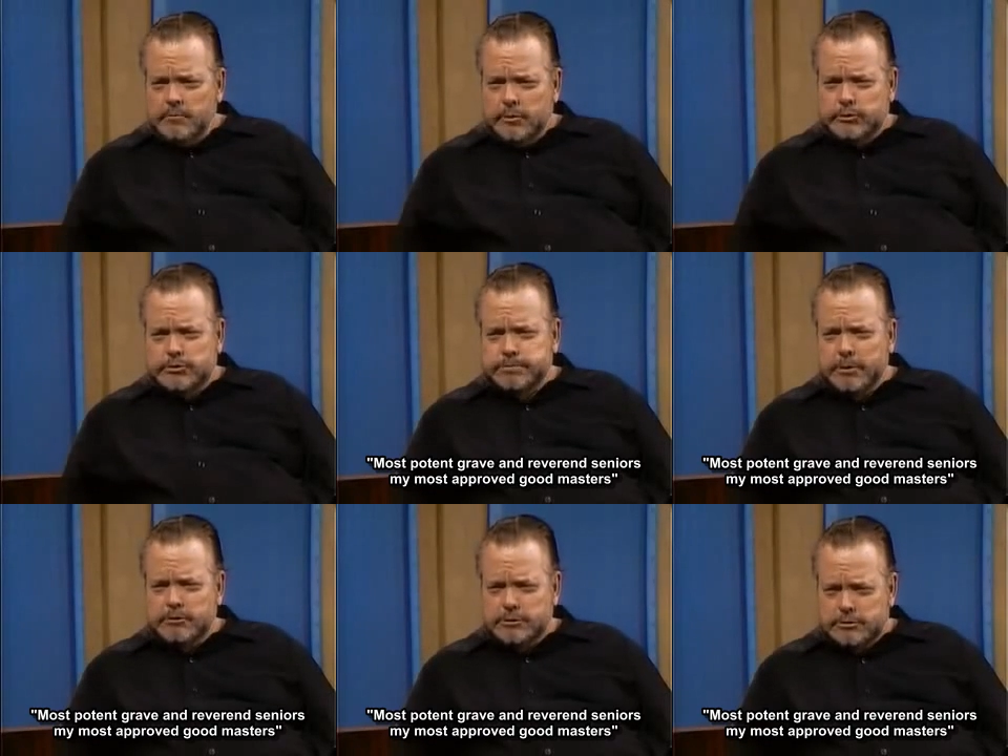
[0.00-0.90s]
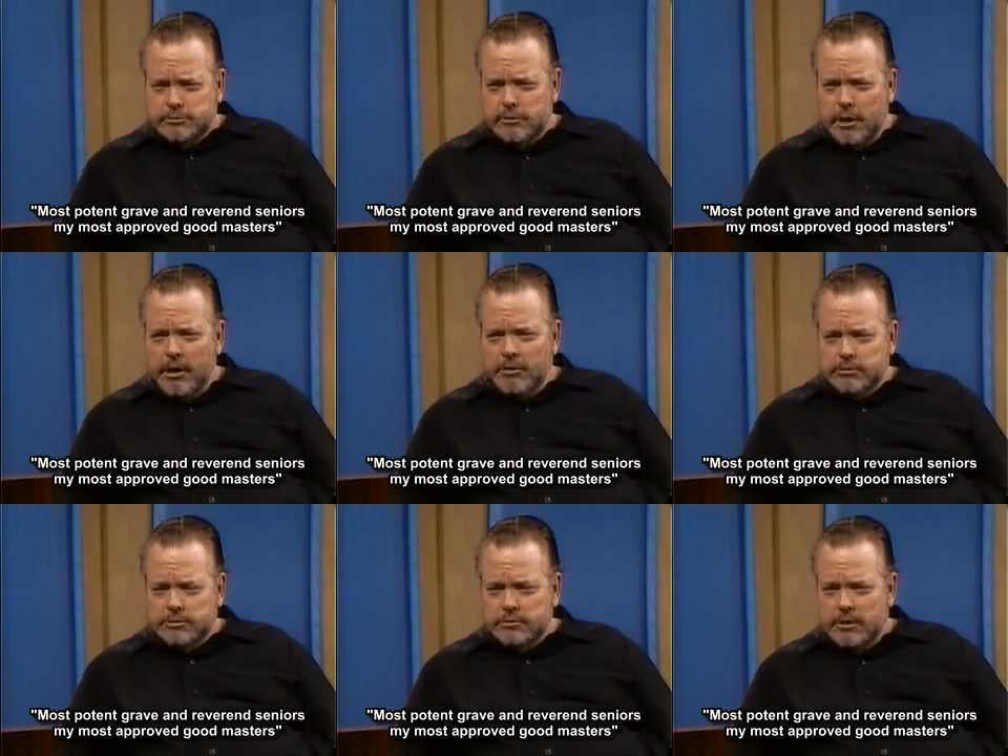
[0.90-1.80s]
"Most potent,
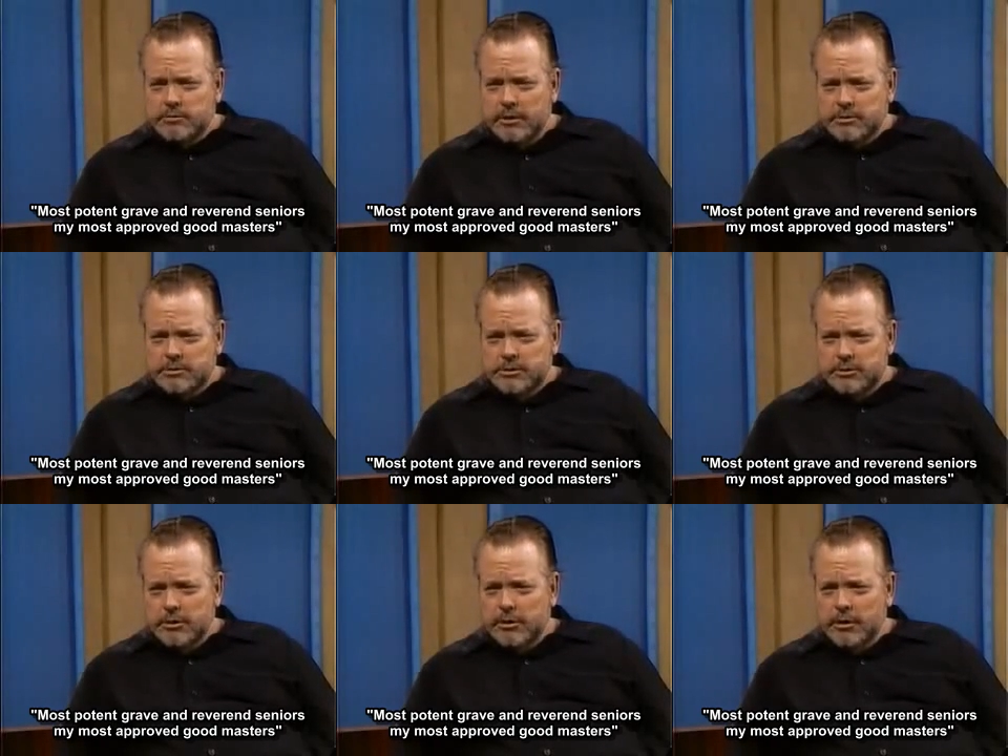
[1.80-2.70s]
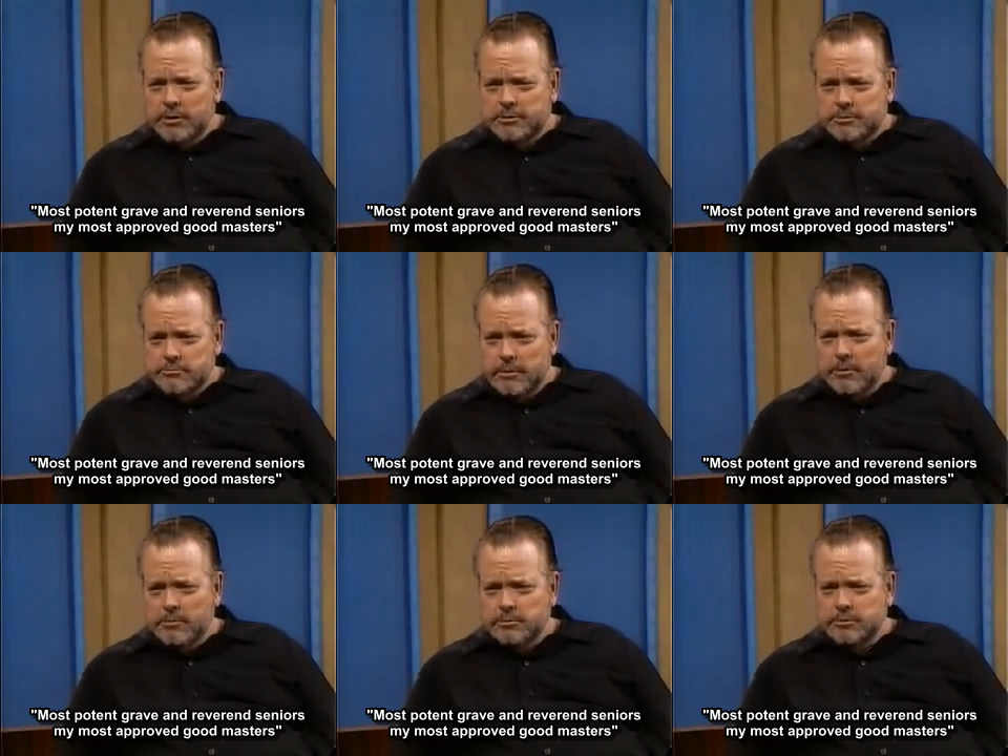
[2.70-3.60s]
grave, and reverend signors,
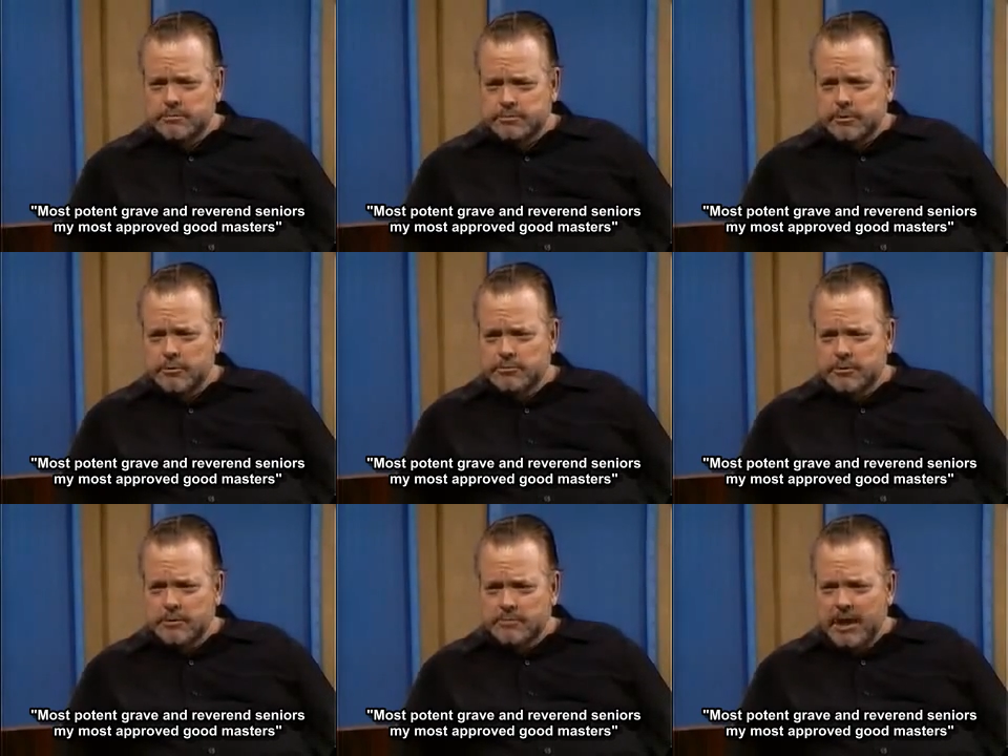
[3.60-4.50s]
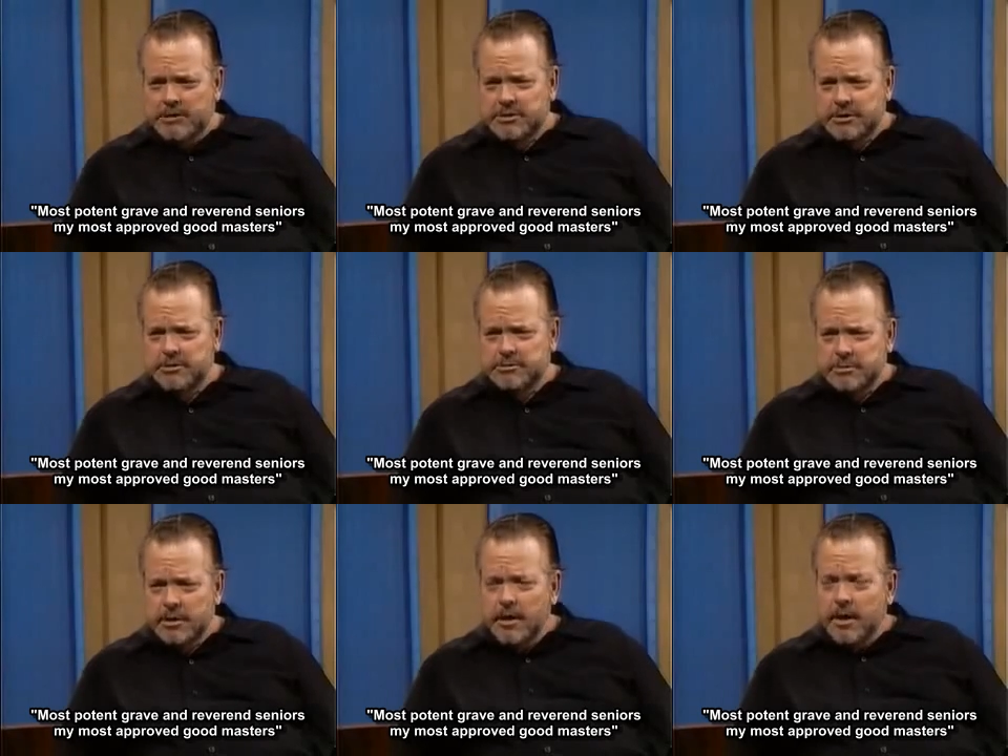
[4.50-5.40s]
my most approved good masters,"
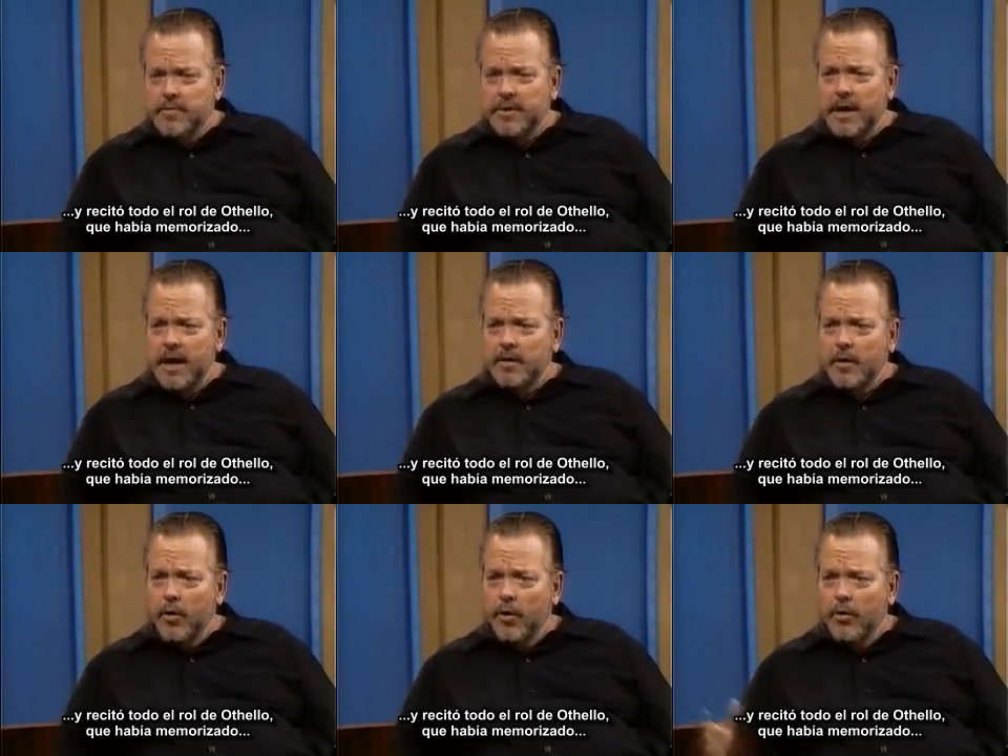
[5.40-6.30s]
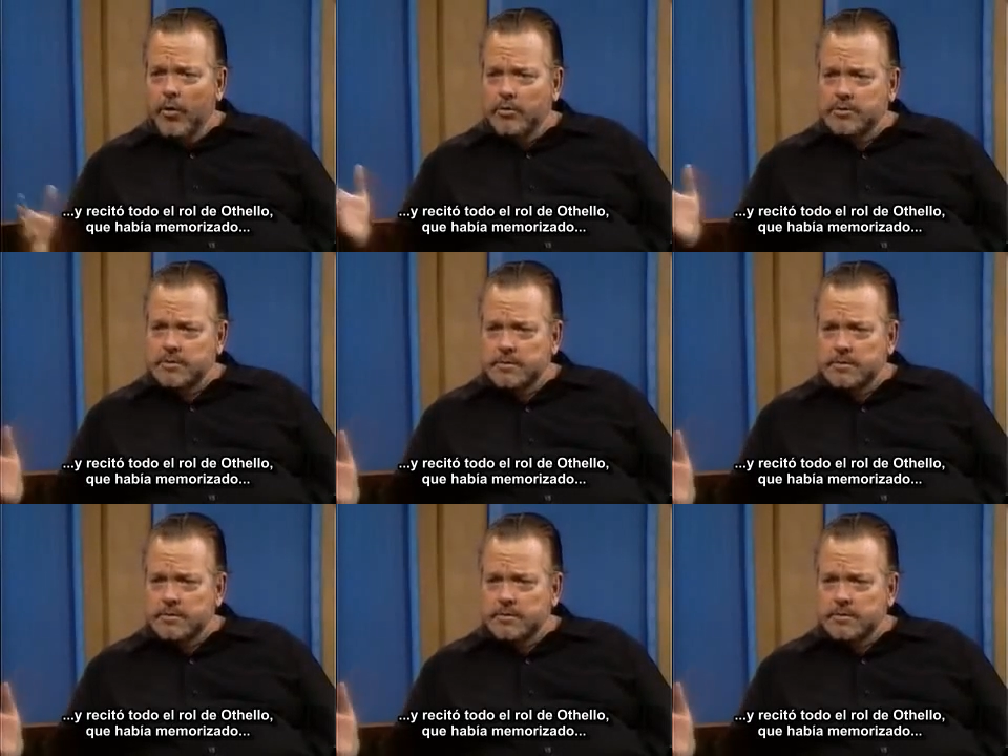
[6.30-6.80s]
and began the whole